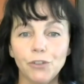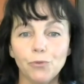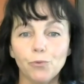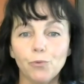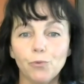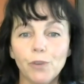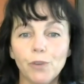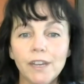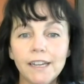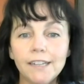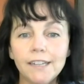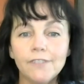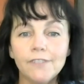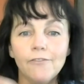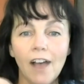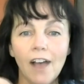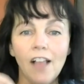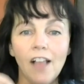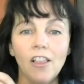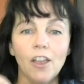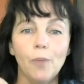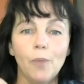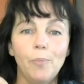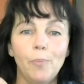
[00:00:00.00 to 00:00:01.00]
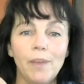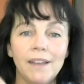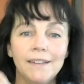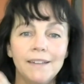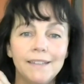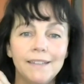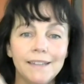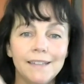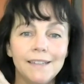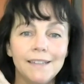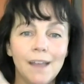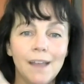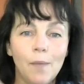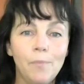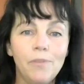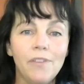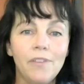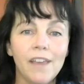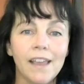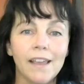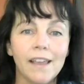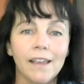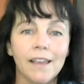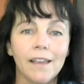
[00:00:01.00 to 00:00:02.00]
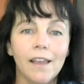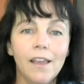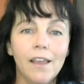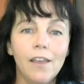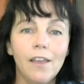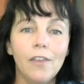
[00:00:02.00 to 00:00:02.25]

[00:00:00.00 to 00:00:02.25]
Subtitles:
redevelop into something